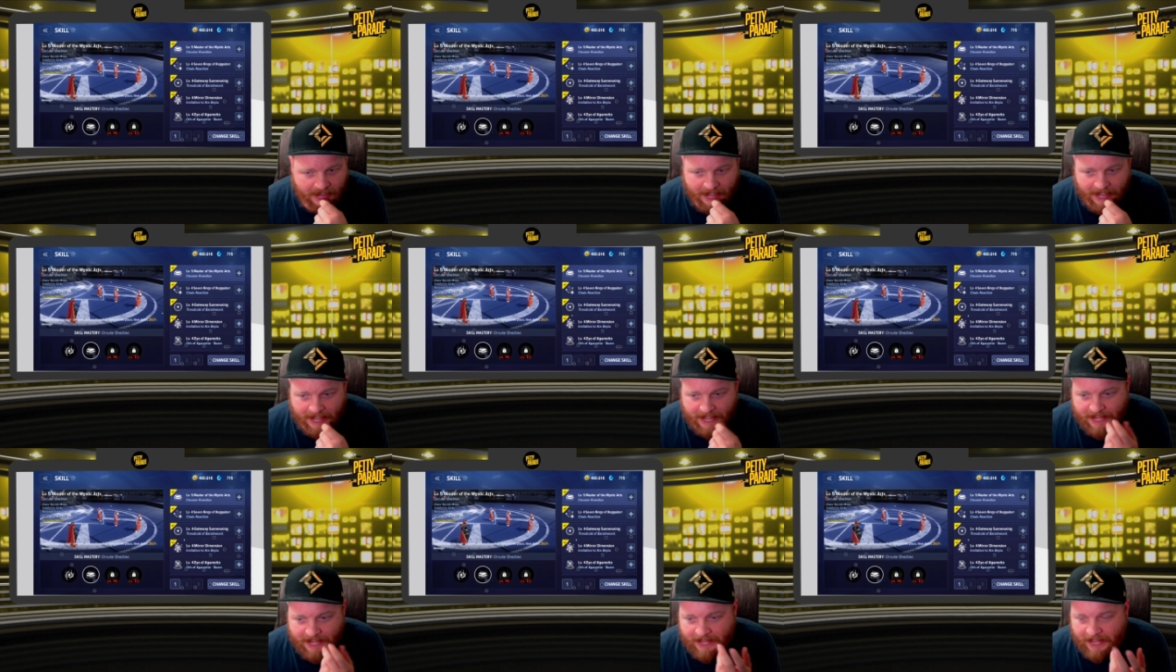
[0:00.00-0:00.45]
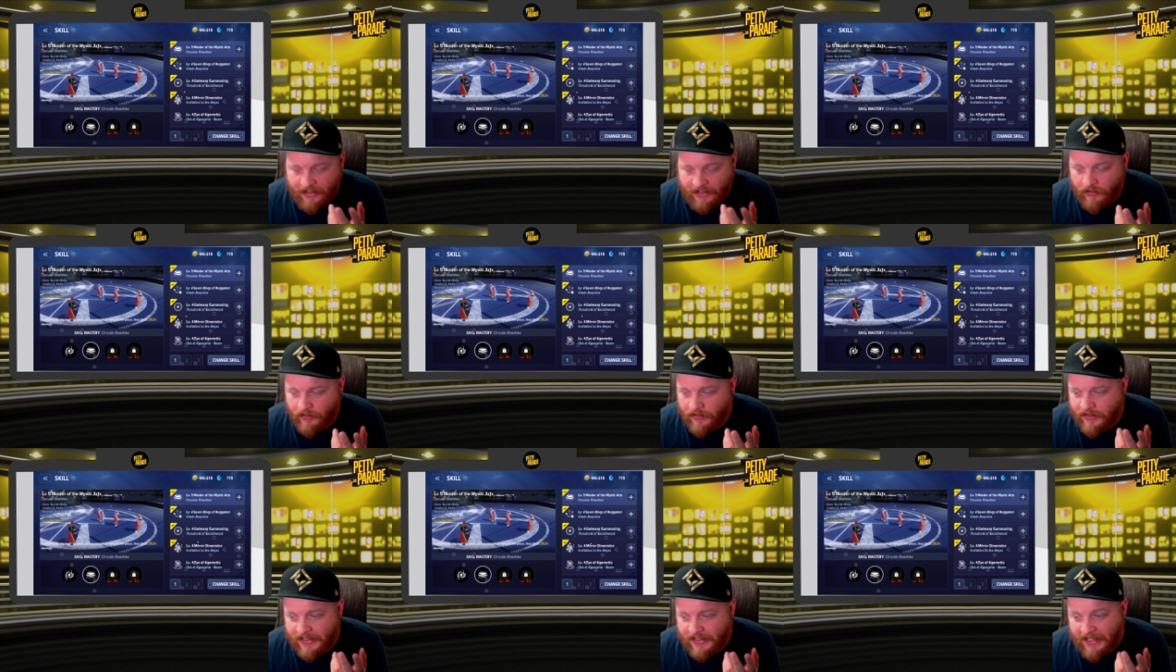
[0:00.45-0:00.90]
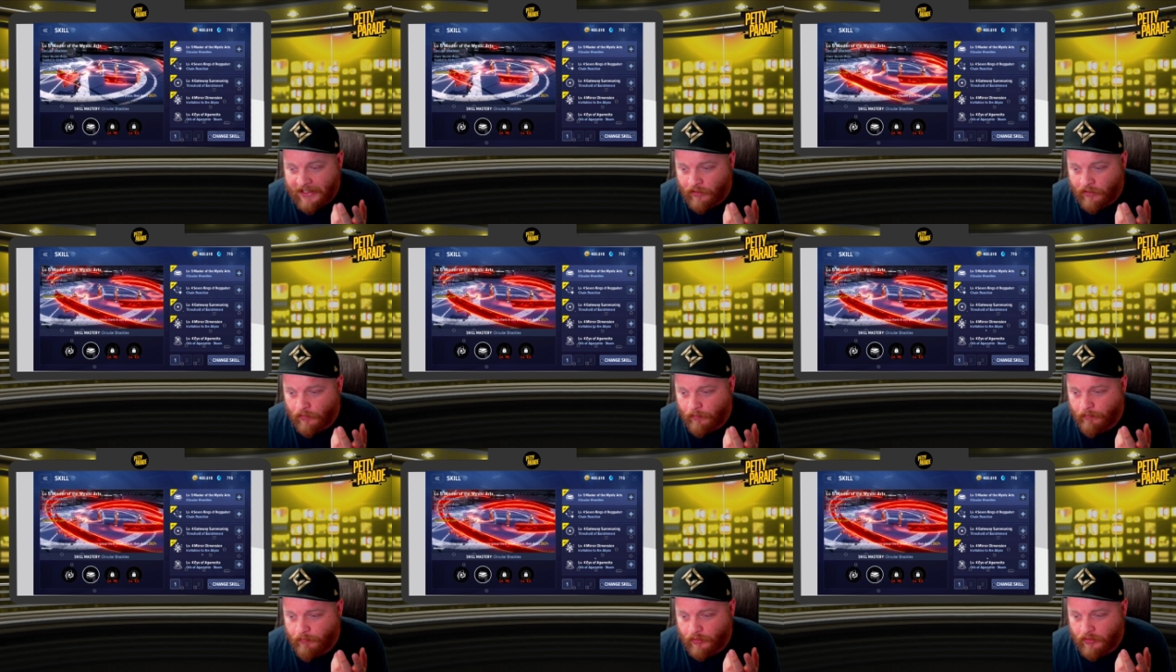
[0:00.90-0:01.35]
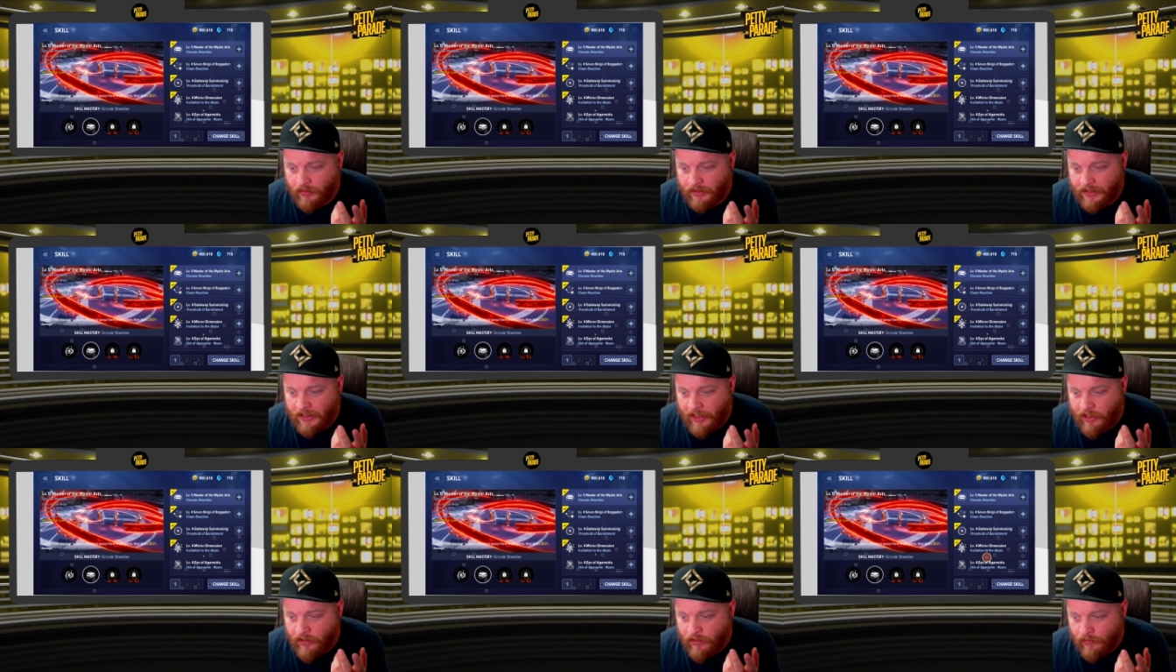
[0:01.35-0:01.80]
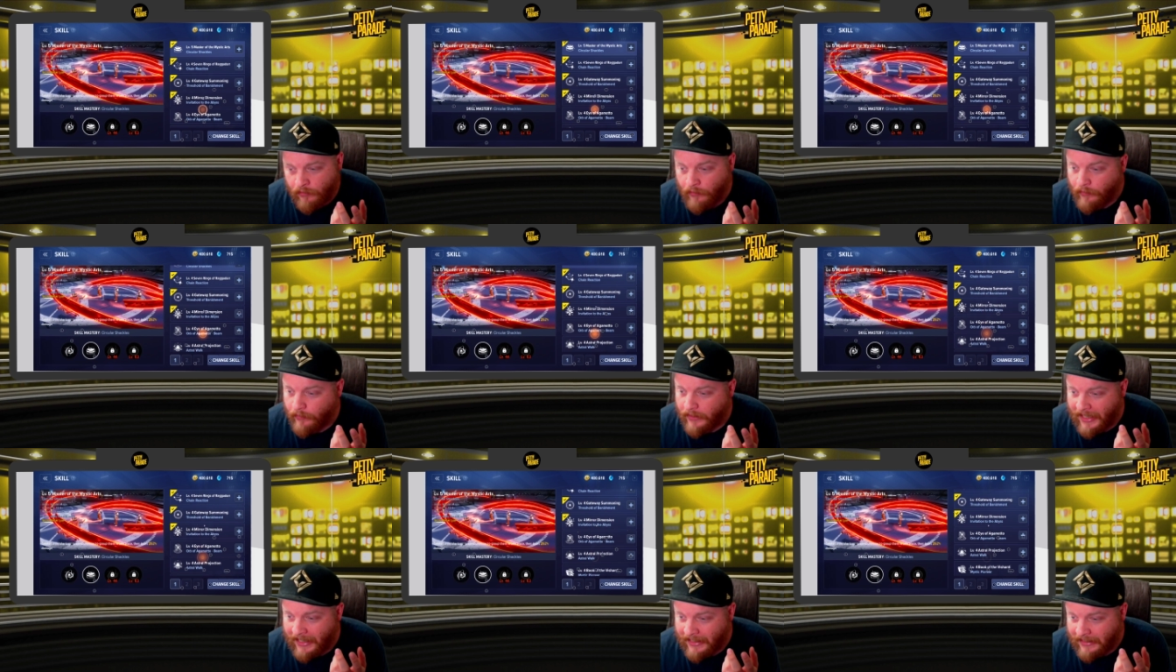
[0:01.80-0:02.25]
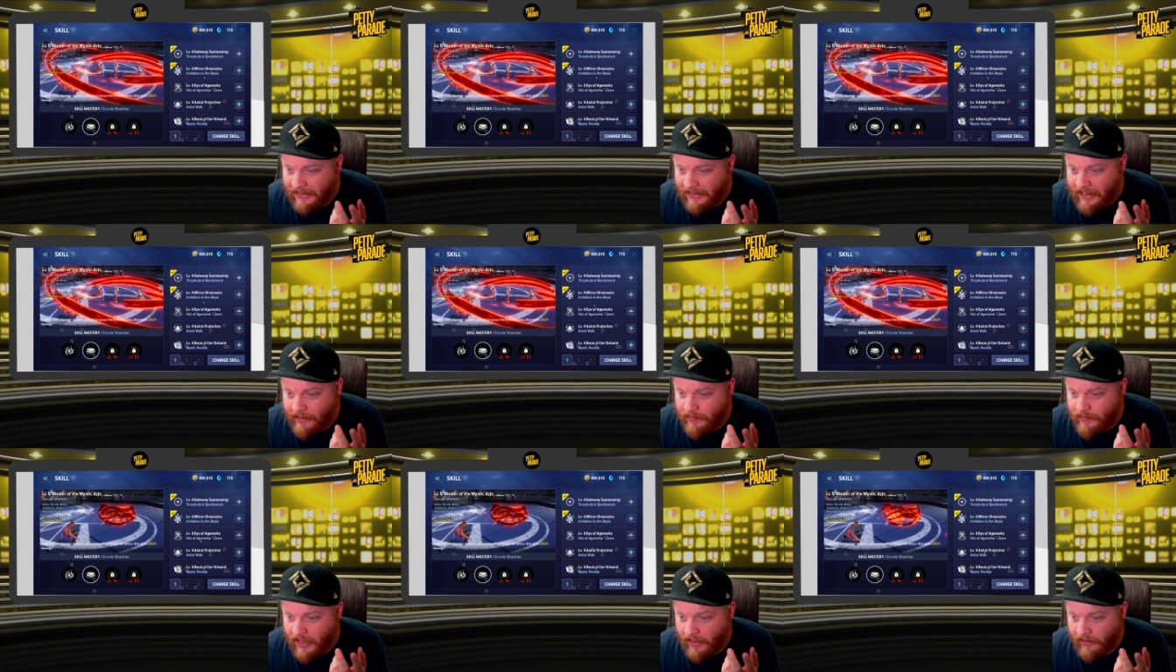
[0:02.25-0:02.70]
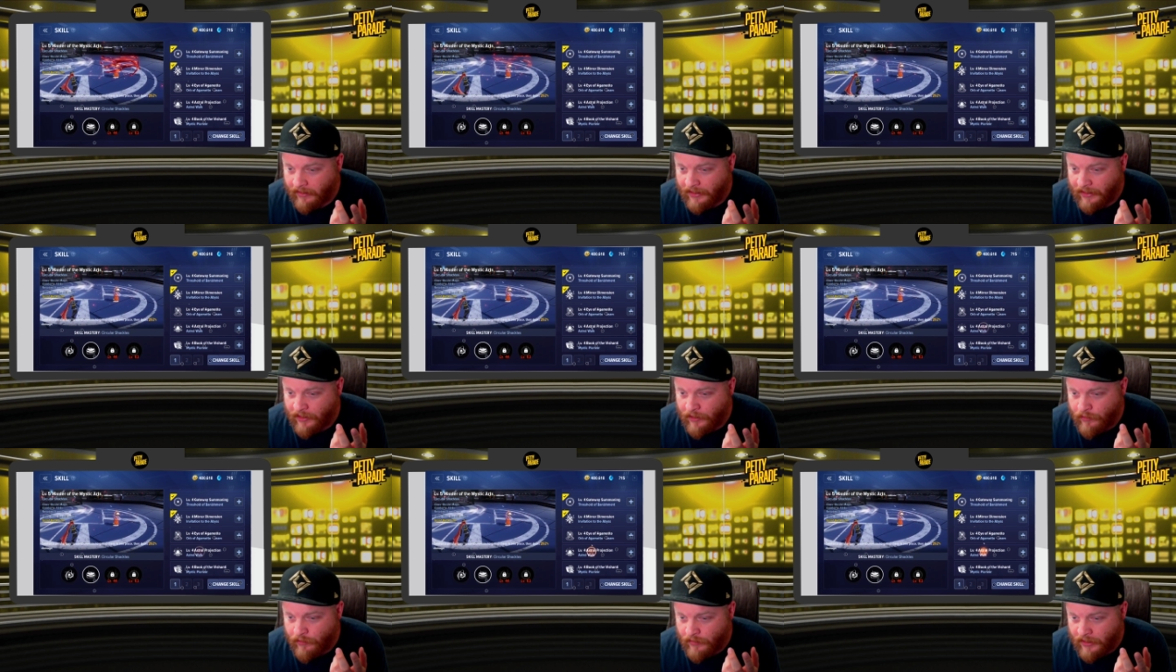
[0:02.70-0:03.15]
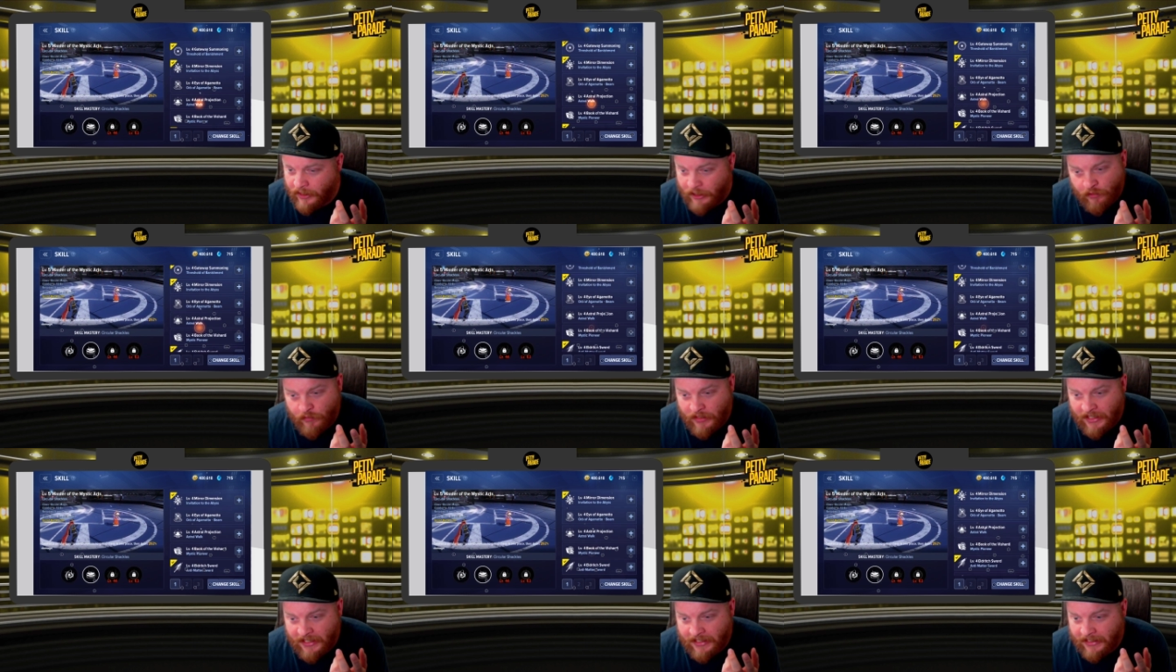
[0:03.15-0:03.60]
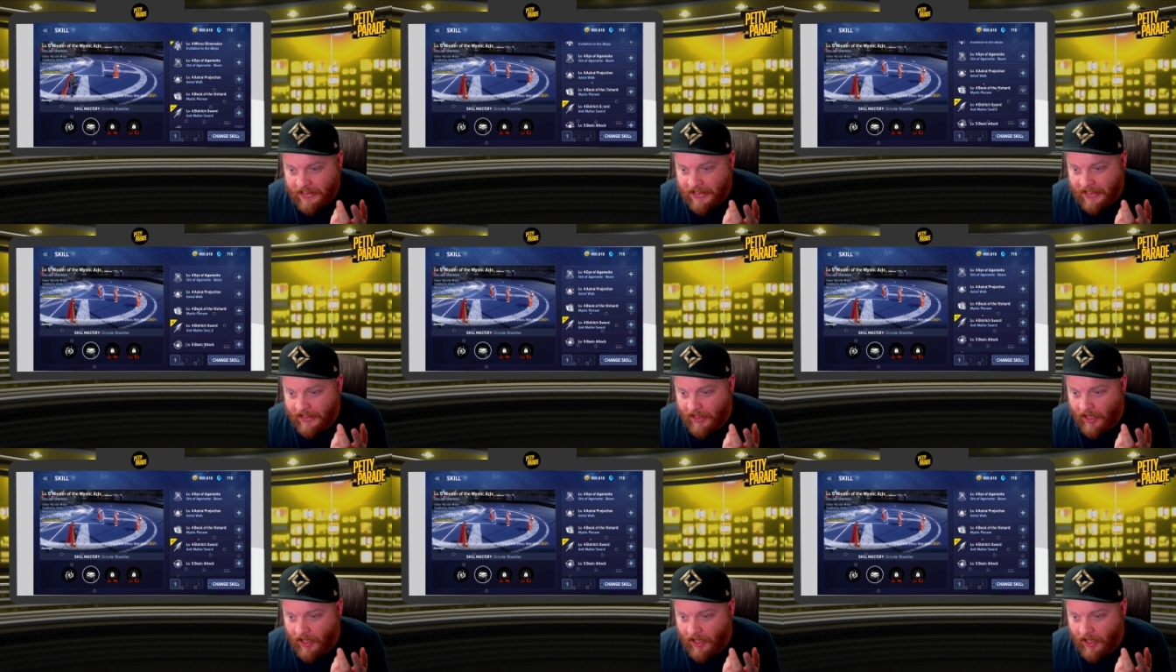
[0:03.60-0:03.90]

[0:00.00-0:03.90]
Skills, it'll bully you and keep telling you that you need to get